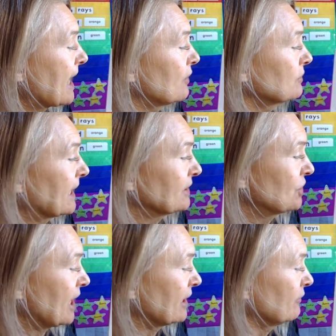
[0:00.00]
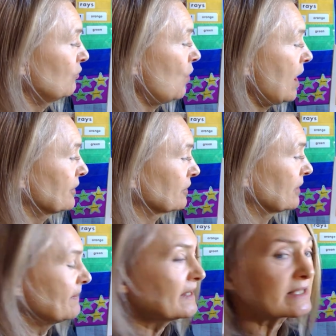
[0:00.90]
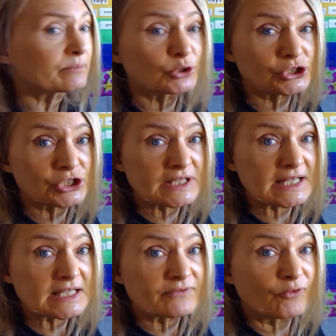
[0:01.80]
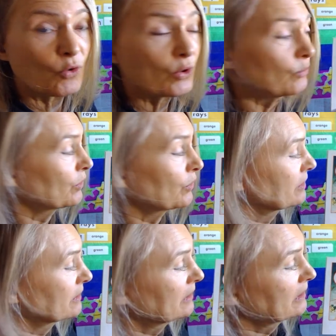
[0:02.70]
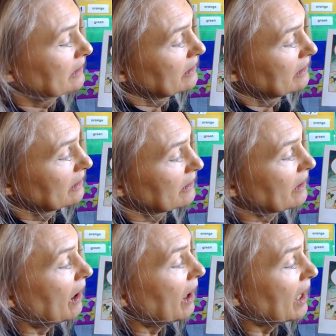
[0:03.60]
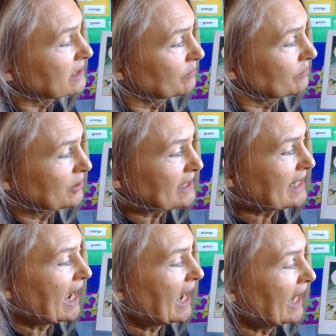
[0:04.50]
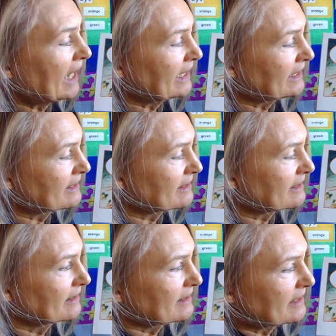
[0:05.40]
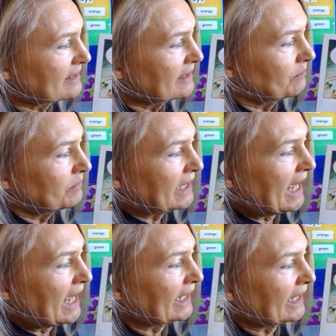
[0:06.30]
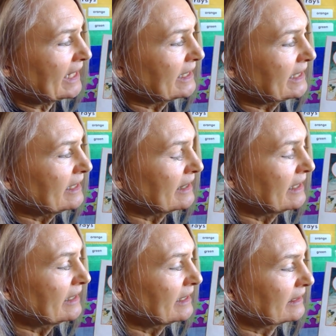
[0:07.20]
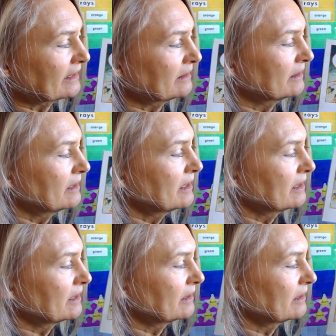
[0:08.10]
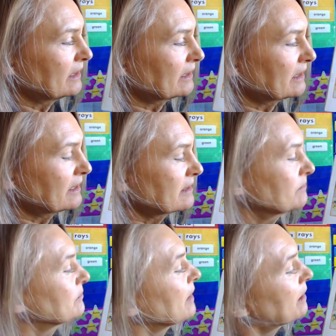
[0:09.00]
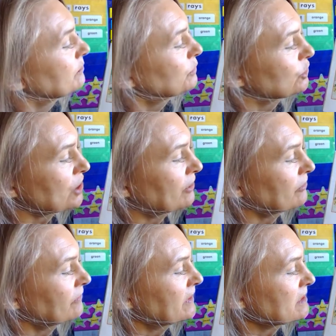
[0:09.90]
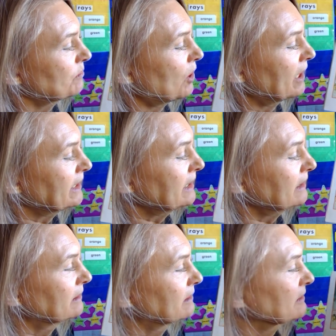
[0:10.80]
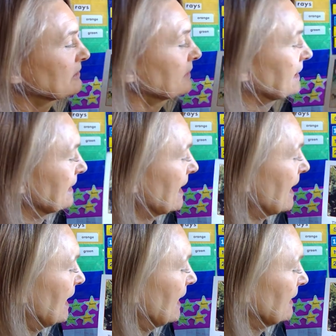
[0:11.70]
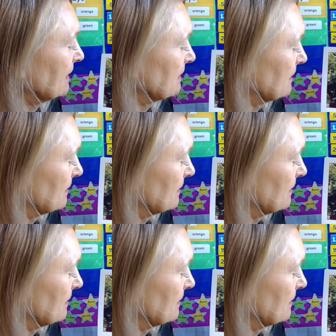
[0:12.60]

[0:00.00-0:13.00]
out a jet of water, and this pushes it forward. The octopus hides. See the black inky thing it can it can um, push out of its body so it can hide.